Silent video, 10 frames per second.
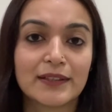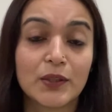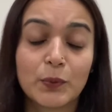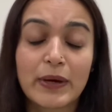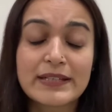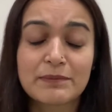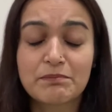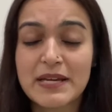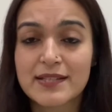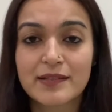one, it
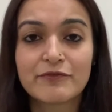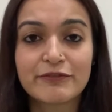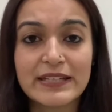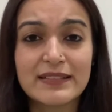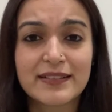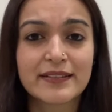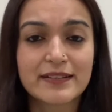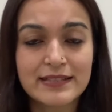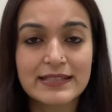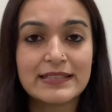makes them feel that there
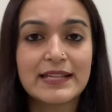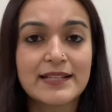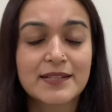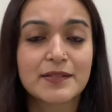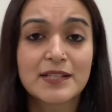is less